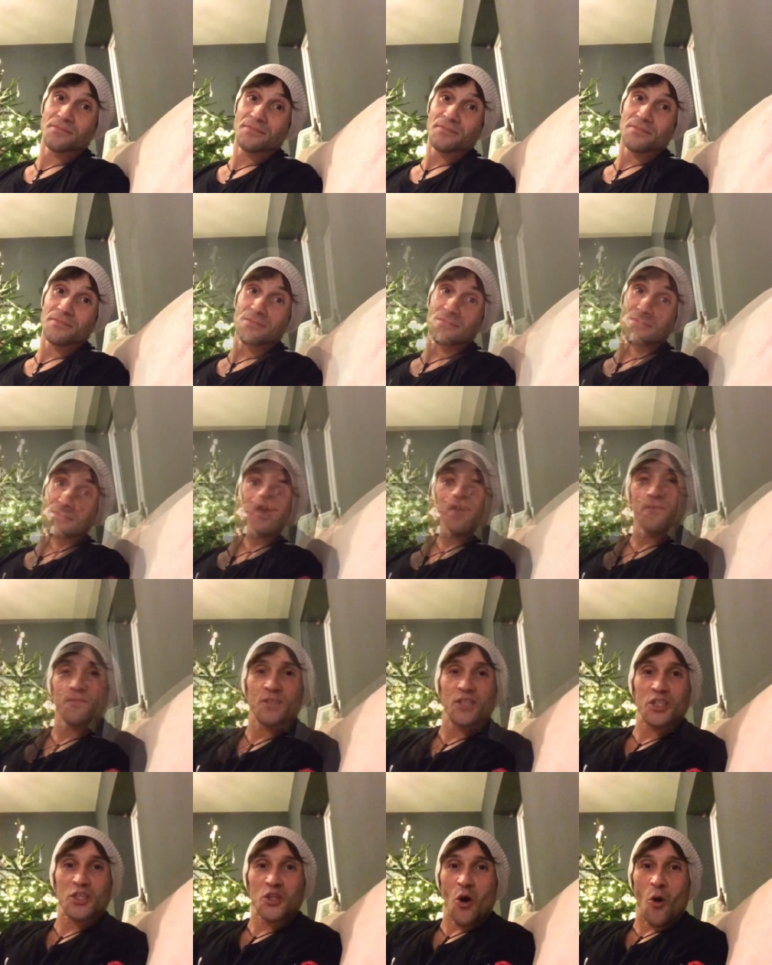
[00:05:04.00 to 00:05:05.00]
And I've
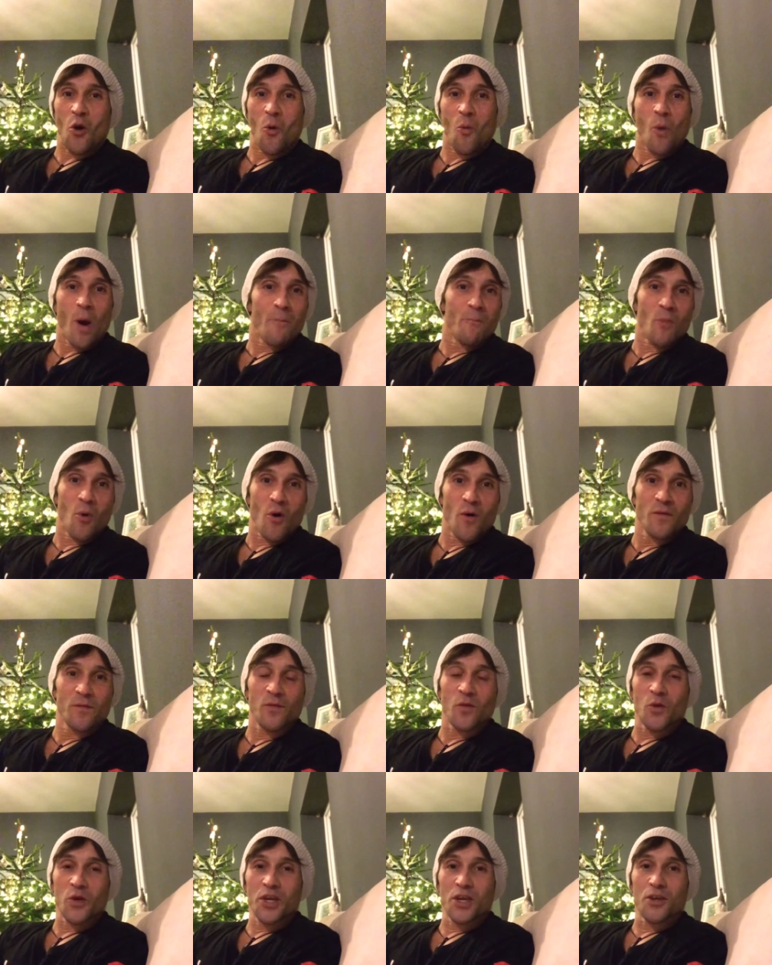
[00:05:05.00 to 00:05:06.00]
just got one more
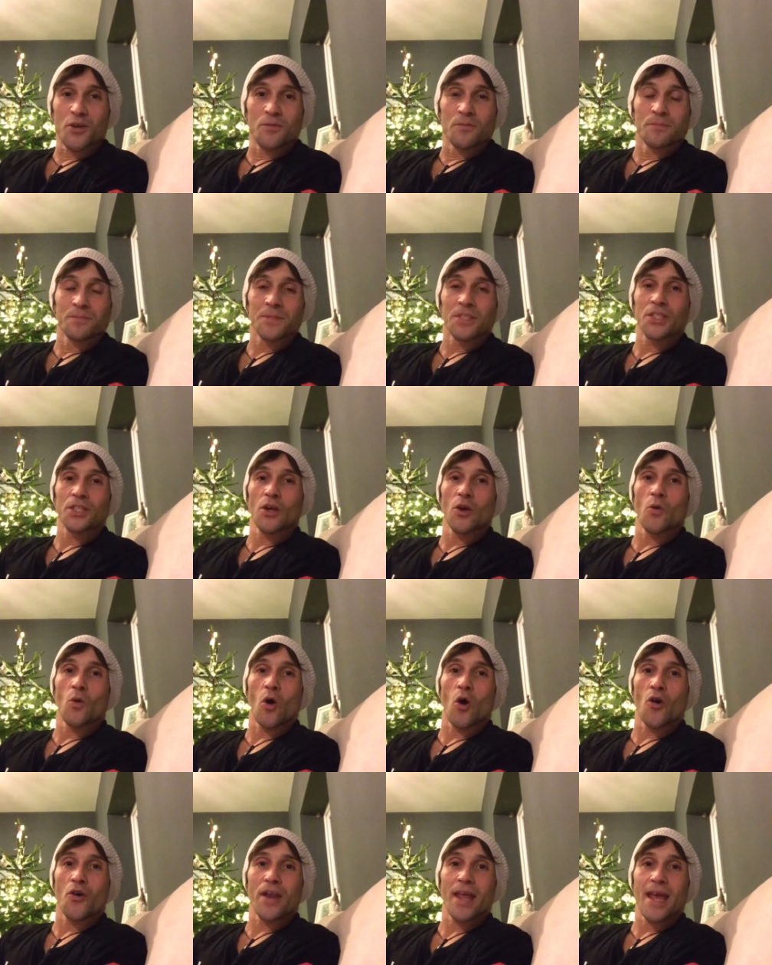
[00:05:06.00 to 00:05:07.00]
for you. So
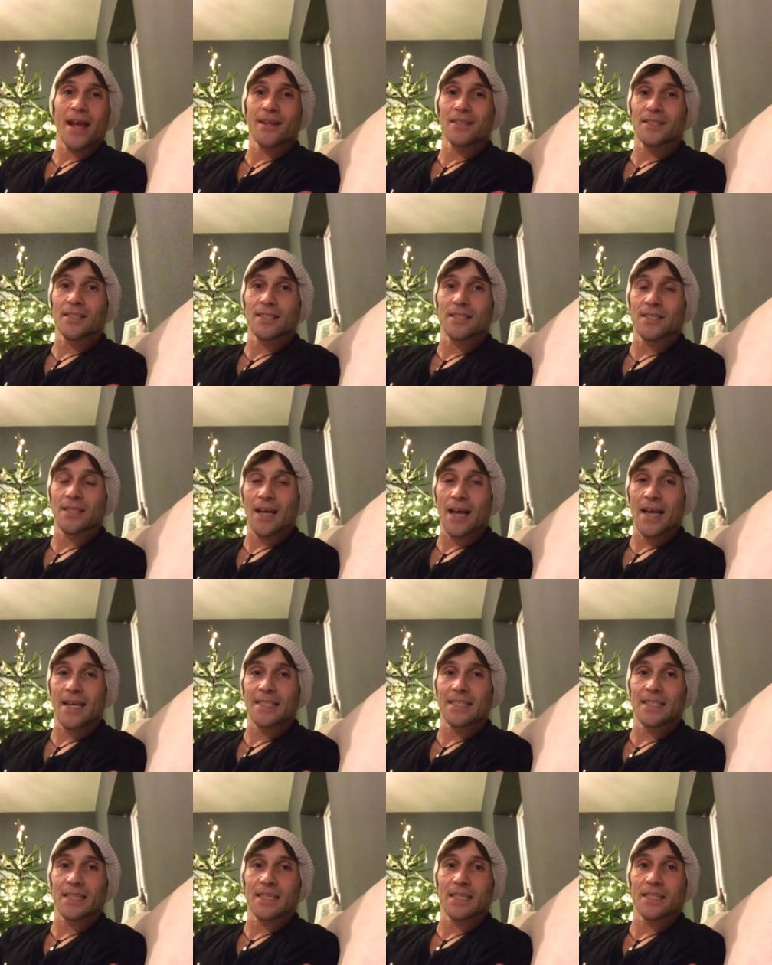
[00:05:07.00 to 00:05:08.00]
on
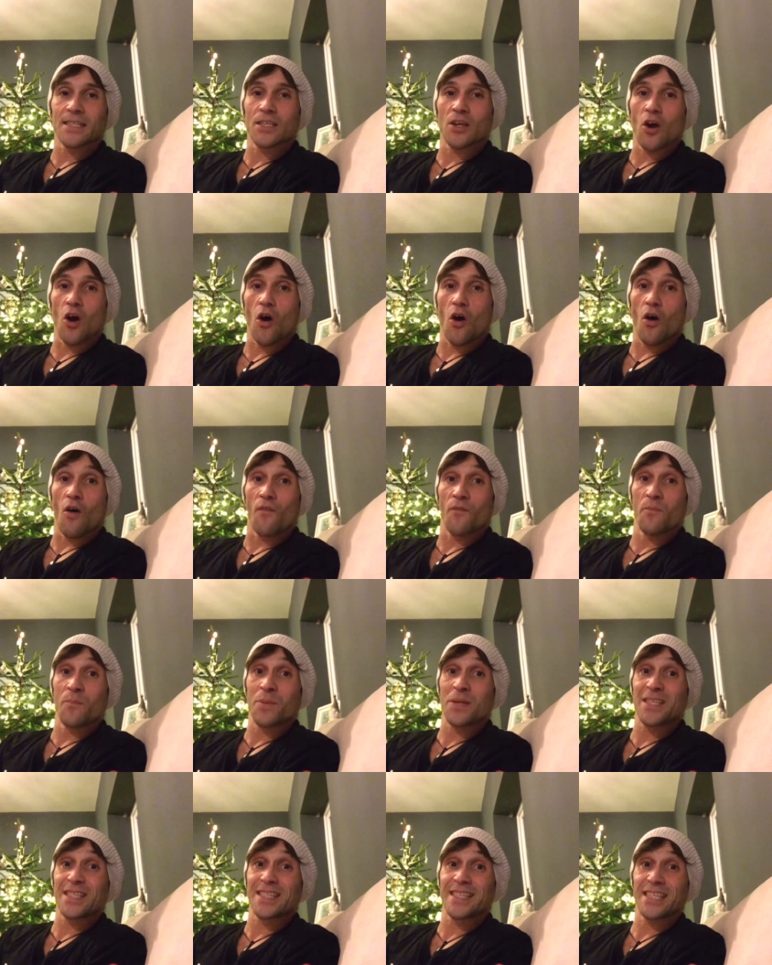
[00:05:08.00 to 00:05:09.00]
exercises of
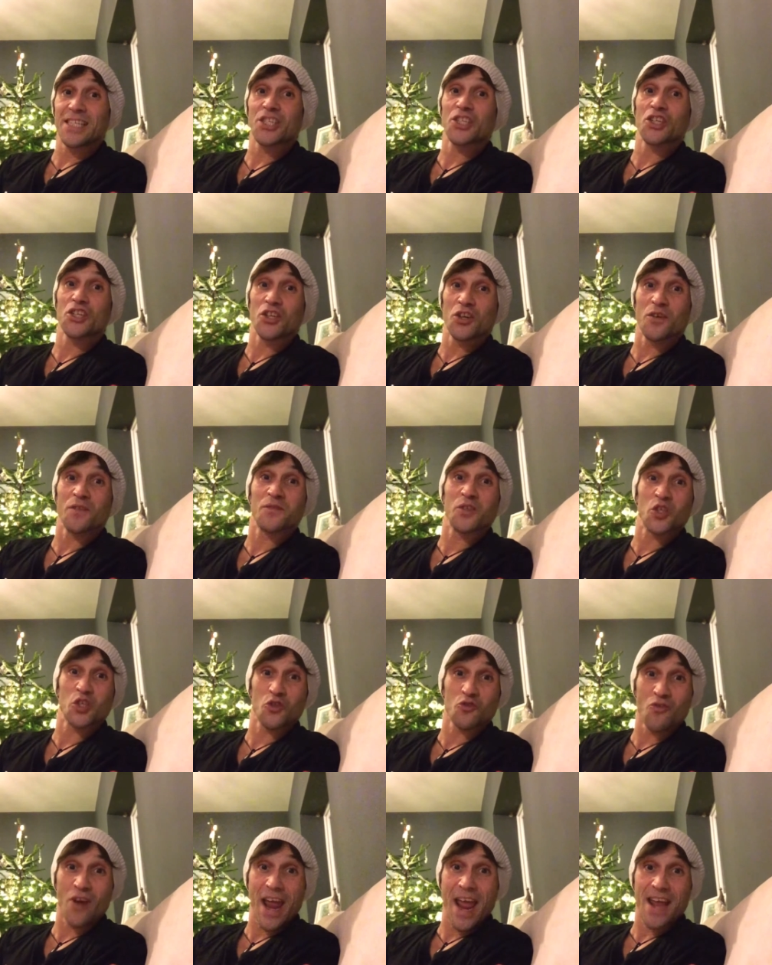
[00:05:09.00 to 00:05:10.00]
position of
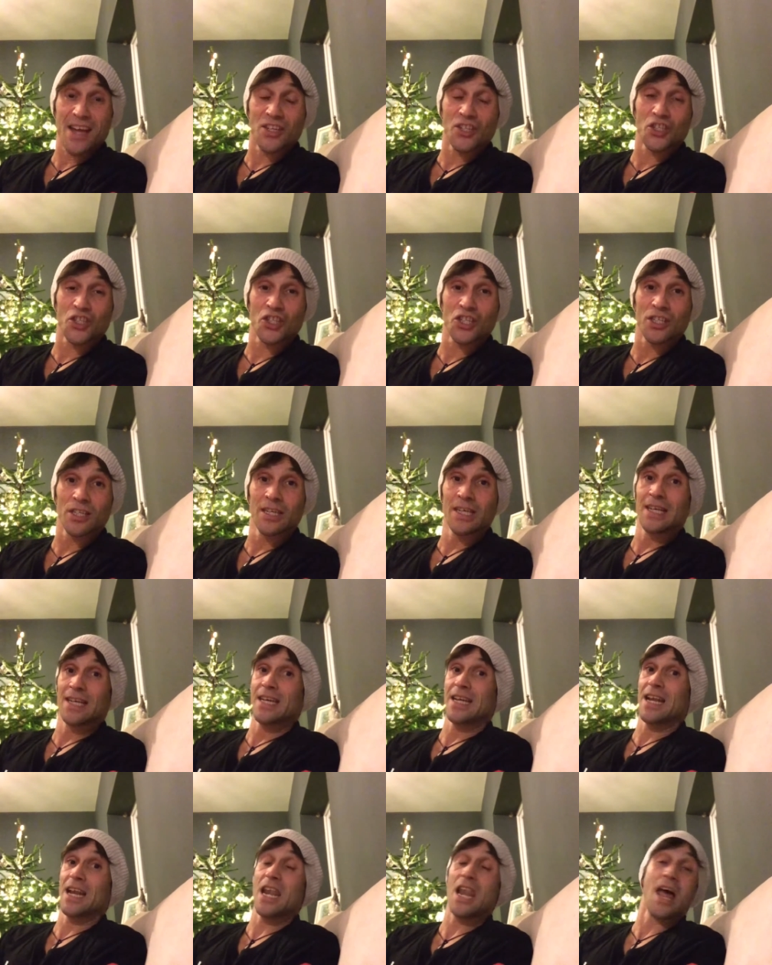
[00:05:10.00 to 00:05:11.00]
stretch,
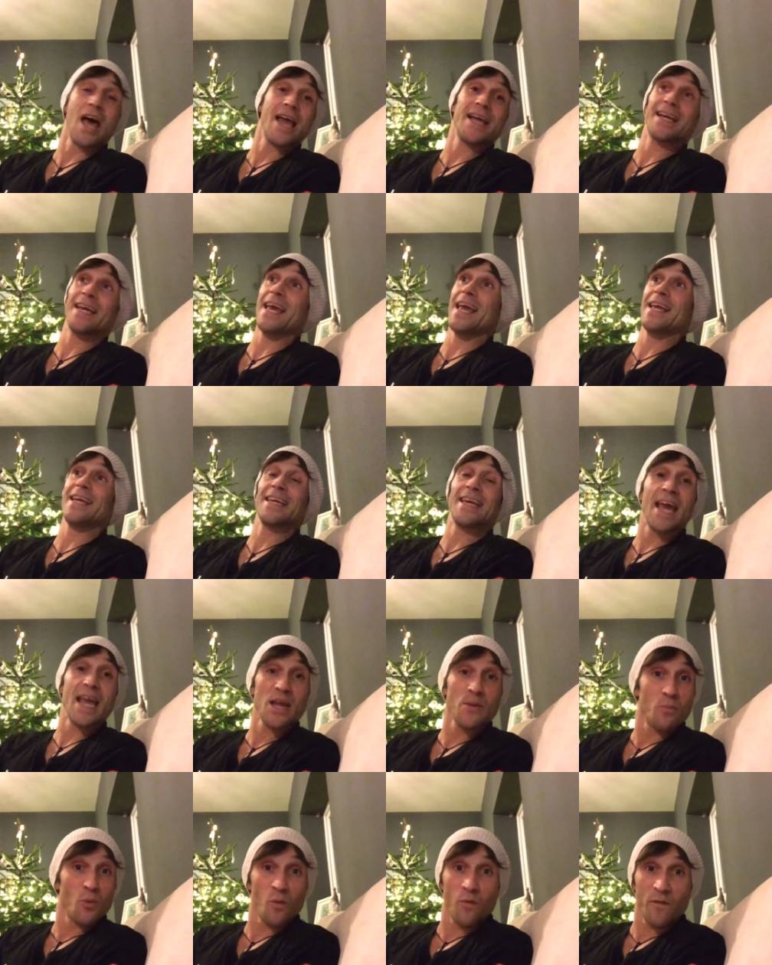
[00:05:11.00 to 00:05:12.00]
like a
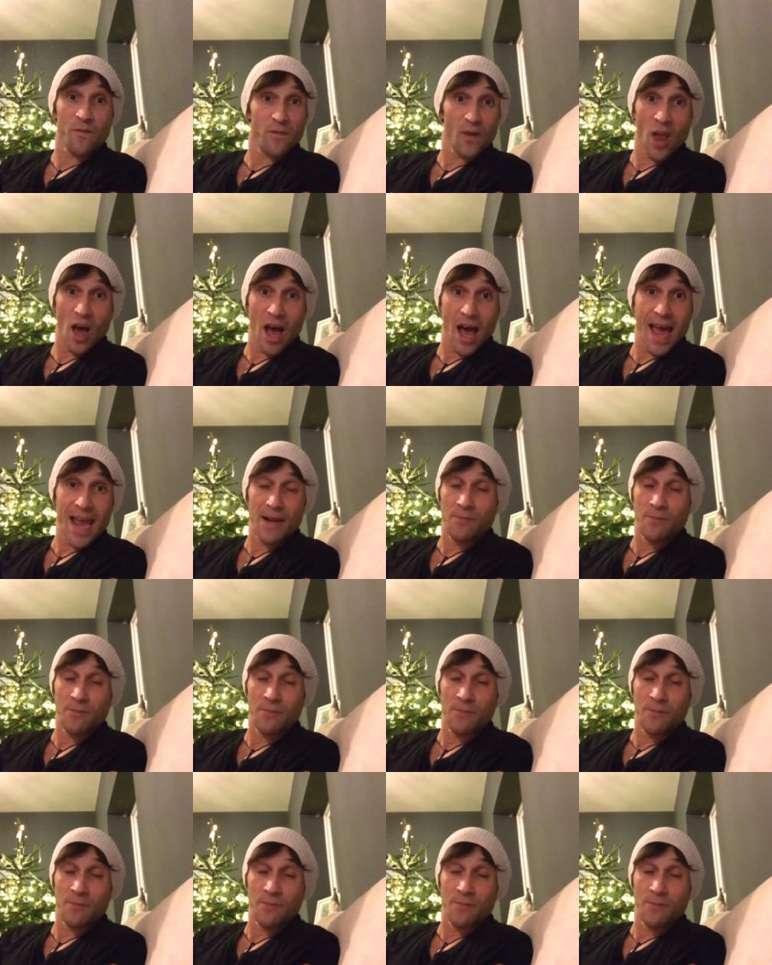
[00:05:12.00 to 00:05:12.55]
cable fly